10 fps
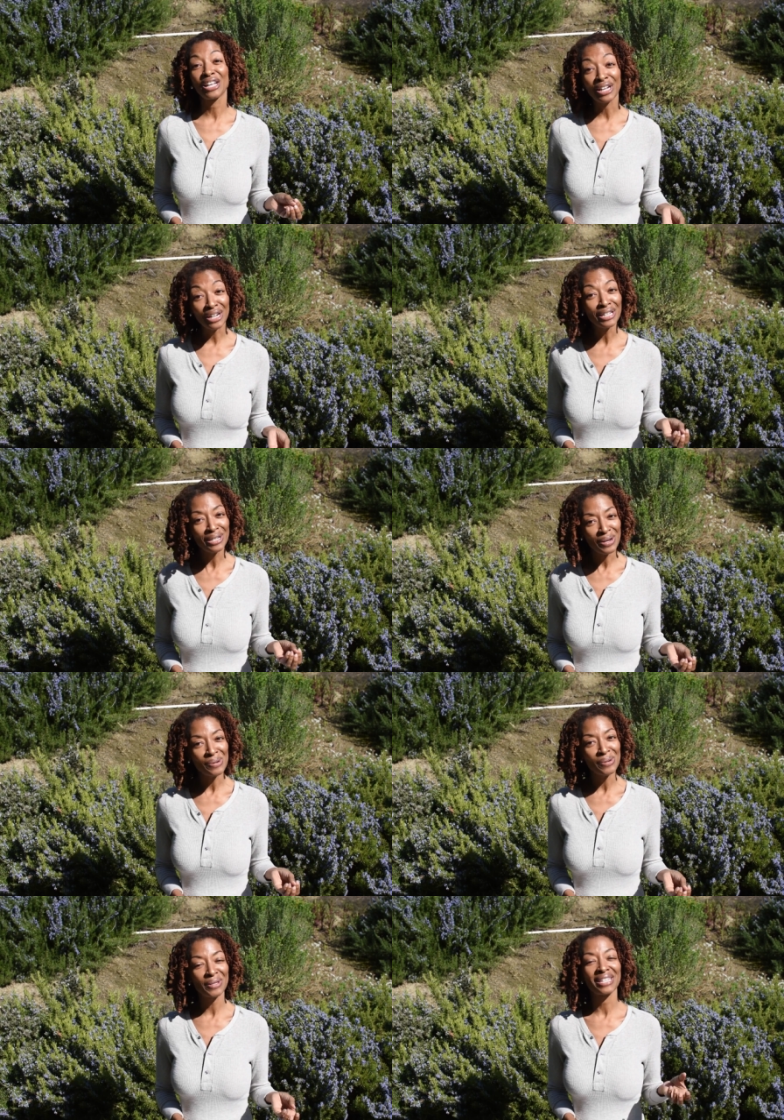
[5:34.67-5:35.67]
Good
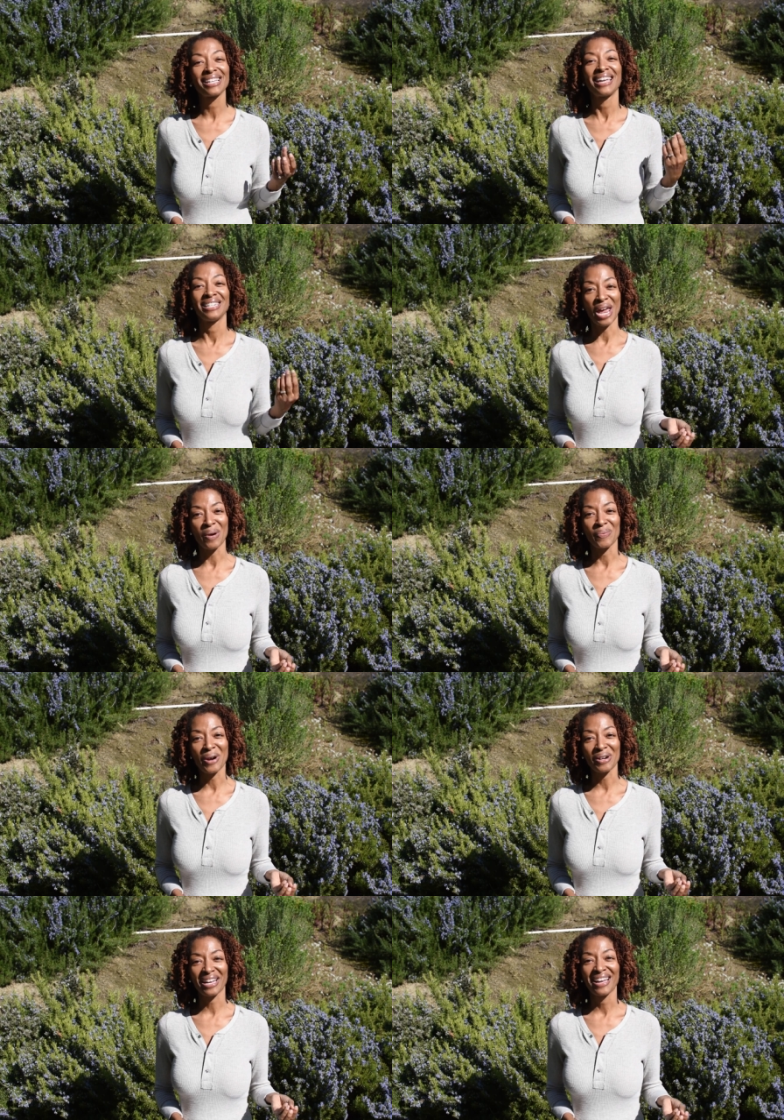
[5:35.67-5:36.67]
News
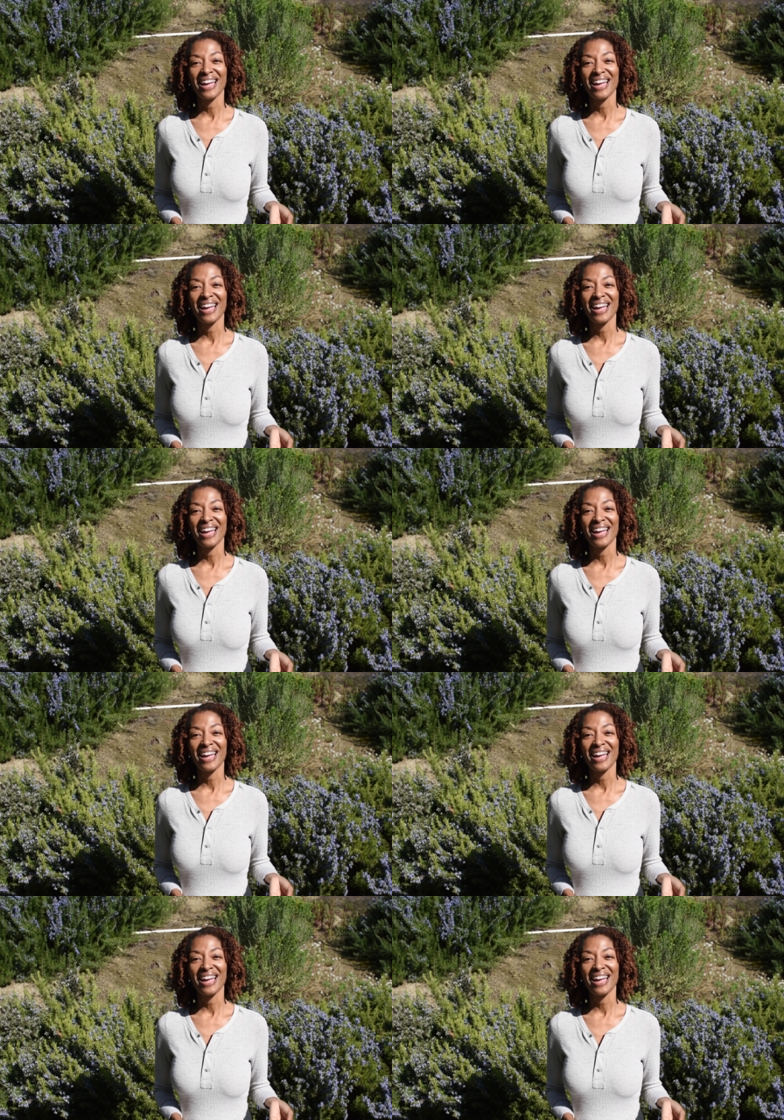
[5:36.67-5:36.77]
Network.